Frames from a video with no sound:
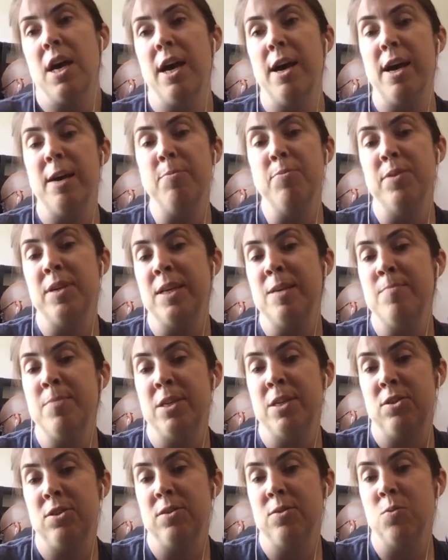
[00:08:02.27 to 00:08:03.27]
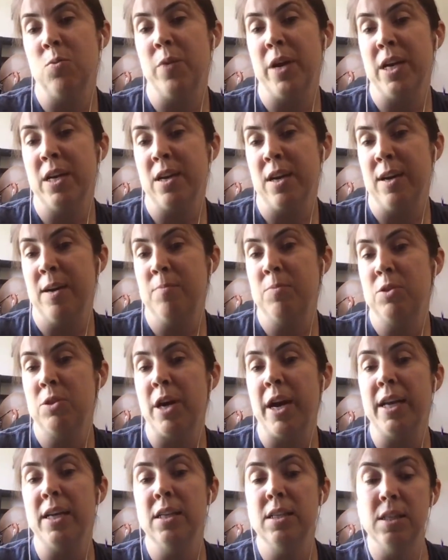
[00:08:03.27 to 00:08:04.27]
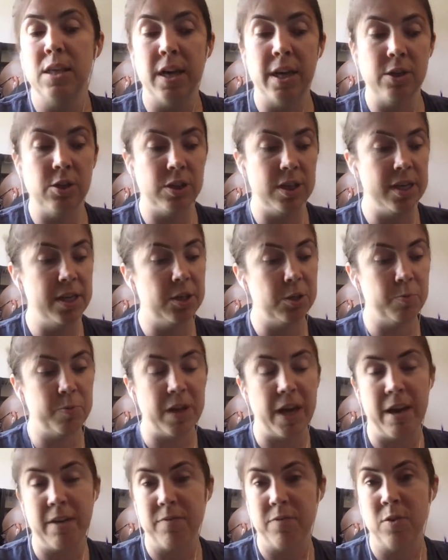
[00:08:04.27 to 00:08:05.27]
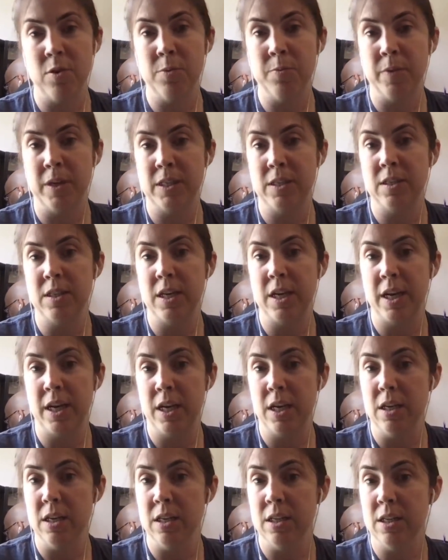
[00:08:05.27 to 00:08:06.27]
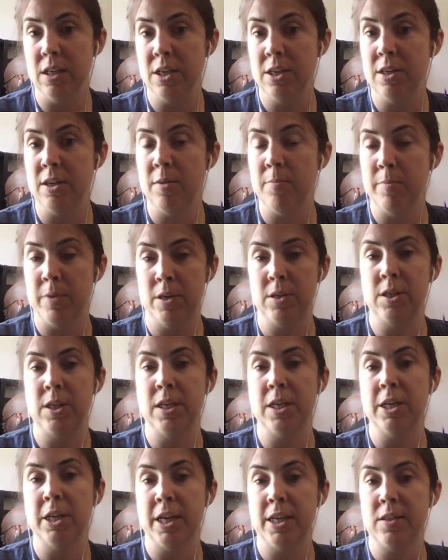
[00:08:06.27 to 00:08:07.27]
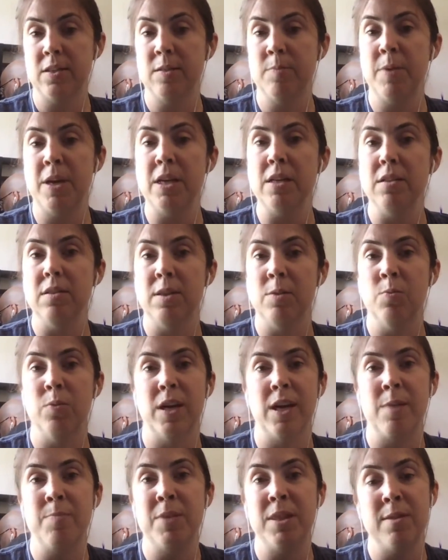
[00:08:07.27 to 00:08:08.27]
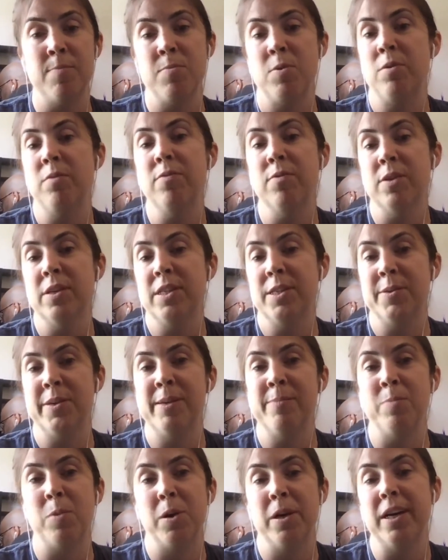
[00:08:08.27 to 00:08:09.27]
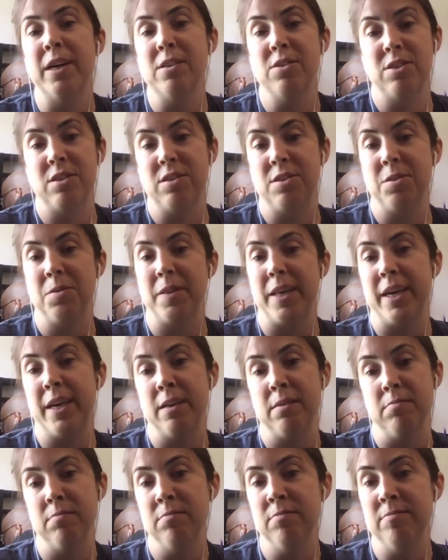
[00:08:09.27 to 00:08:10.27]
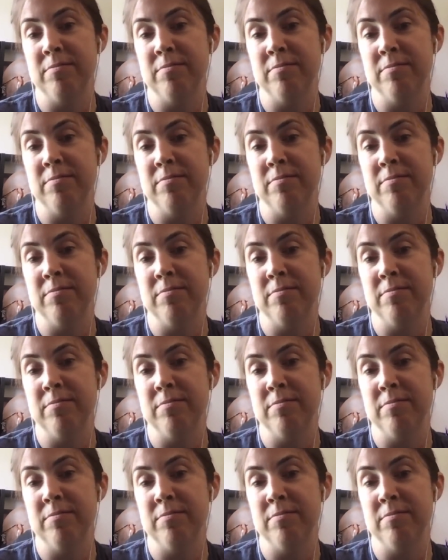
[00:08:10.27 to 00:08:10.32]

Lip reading: I pretty much just wake up, try to touch each platform once a day, merch and create space, and what I'm in the mood for doing more, I'll just do that.